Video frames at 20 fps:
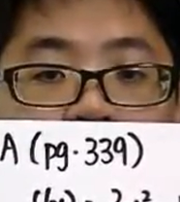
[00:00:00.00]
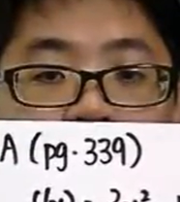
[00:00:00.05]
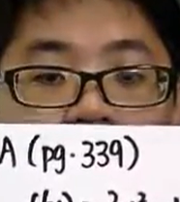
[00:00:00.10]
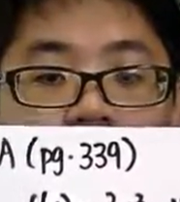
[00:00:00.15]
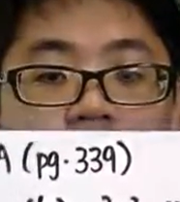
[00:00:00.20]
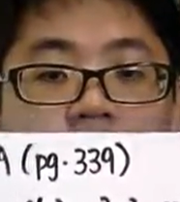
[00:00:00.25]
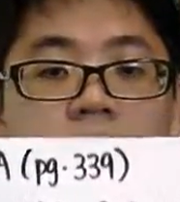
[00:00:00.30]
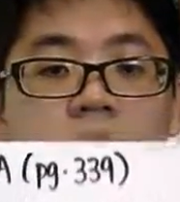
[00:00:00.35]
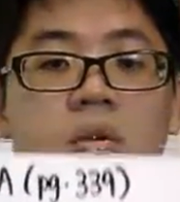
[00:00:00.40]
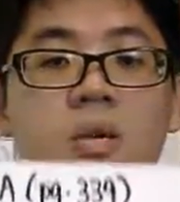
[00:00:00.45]

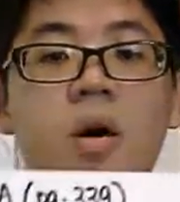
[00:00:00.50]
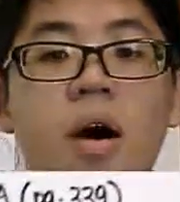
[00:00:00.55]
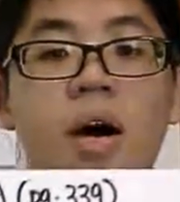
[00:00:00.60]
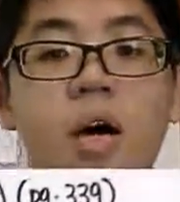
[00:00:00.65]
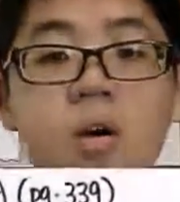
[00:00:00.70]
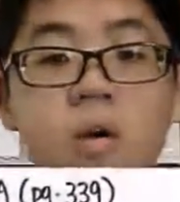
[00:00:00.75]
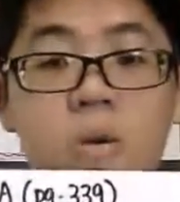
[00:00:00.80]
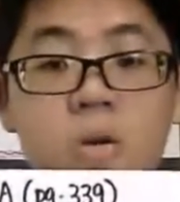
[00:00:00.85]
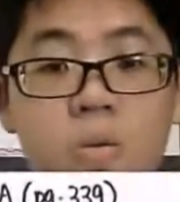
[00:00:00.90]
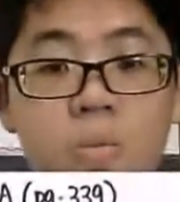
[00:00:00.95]
Okay, so I
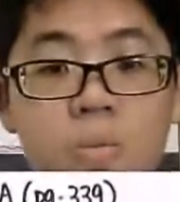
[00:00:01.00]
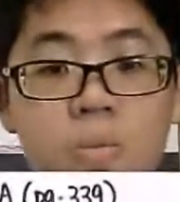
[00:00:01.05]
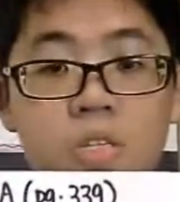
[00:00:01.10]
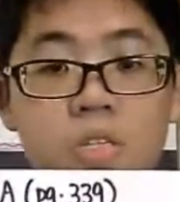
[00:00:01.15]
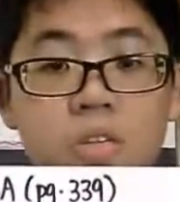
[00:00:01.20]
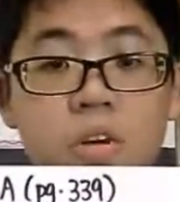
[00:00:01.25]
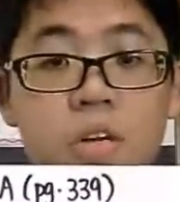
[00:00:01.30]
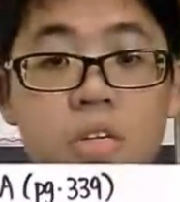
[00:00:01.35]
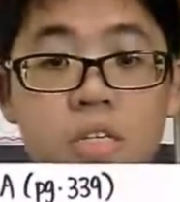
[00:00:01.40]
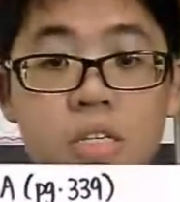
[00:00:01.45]
hope
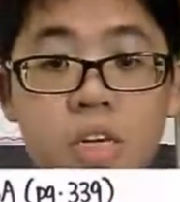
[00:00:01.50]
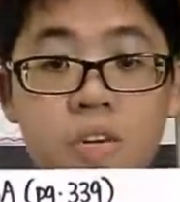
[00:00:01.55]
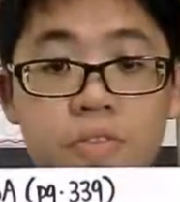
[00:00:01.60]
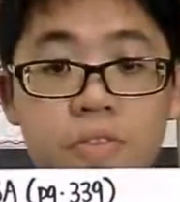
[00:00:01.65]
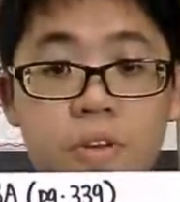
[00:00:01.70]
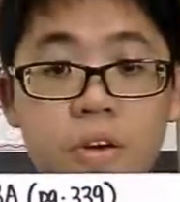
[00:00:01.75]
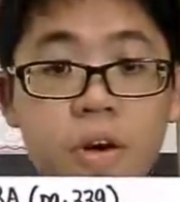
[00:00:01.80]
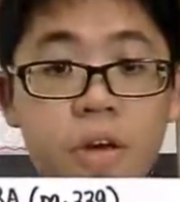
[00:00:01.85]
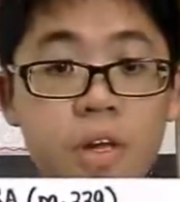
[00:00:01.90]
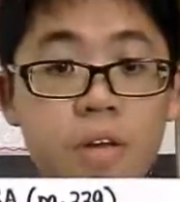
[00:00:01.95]
majority of
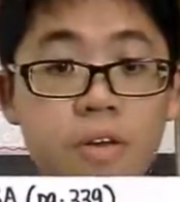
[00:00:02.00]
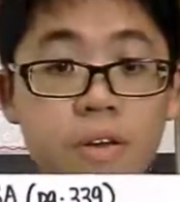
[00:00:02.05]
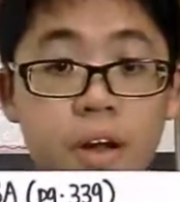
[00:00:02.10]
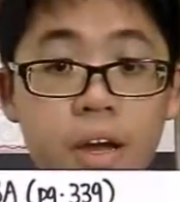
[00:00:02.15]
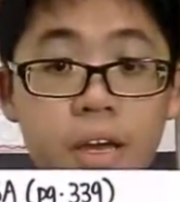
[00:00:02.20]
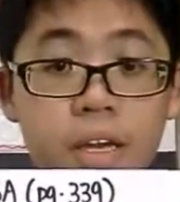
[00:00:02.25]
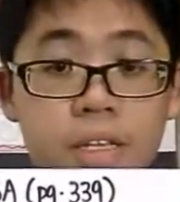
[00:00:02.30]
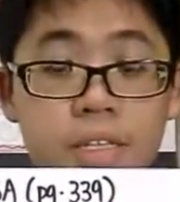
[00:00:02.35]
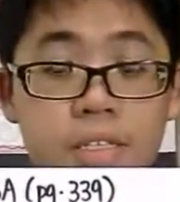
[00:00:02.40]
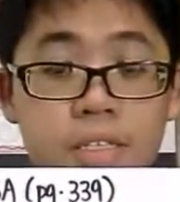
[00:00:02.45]
you got it
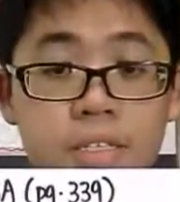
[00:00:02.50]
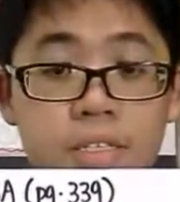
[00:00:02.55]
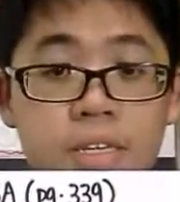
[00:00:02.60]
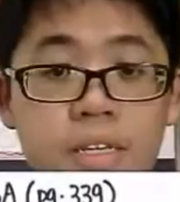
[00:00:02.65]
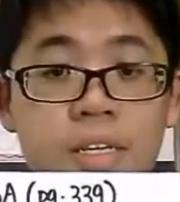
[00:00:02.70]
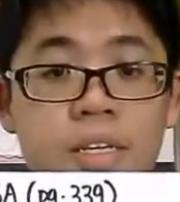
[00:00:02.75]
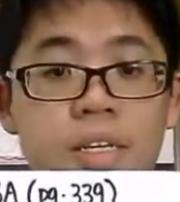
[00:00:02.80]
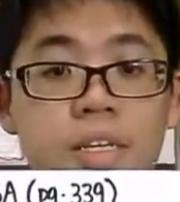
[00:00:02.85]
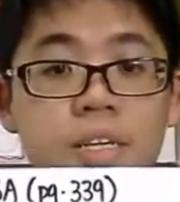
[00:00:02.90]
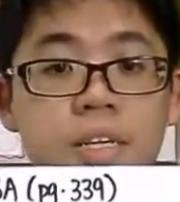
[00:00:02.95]
right.
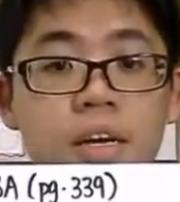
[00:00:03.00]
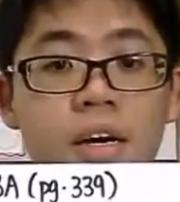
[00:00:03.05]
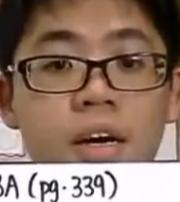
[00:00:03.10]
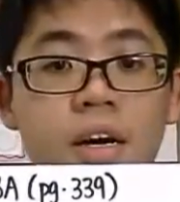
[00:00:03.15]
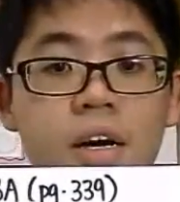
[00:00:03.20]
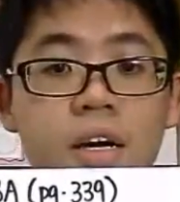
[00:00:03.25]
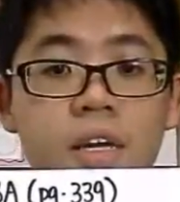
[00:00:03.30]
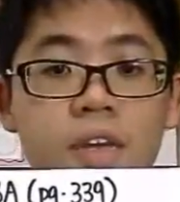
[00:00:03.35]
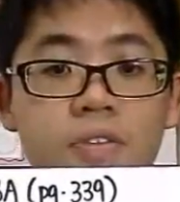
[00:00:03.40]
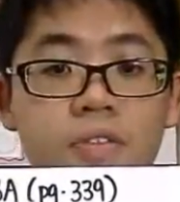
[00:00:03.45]

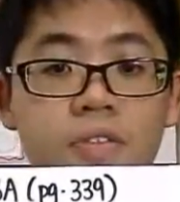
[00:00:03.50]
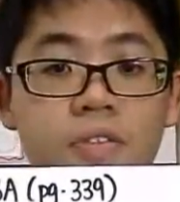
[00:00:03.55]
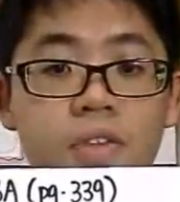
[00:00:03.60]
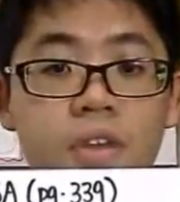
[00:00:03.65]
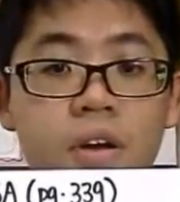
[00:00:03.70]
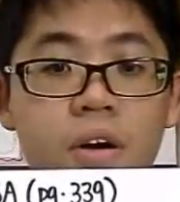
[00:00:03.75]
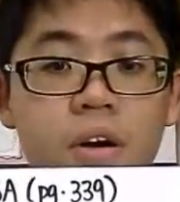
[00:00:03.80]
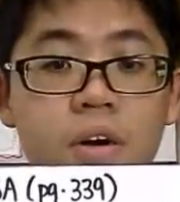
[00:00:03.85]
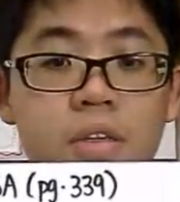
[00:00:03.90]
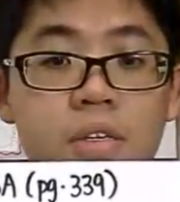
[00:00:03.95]
If
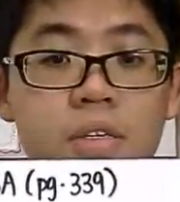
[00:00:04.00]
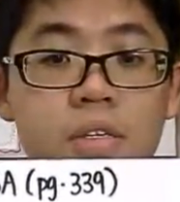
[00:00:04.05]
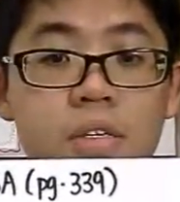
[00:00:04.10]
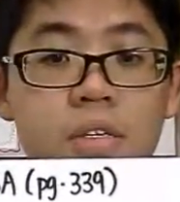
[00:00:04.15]
not,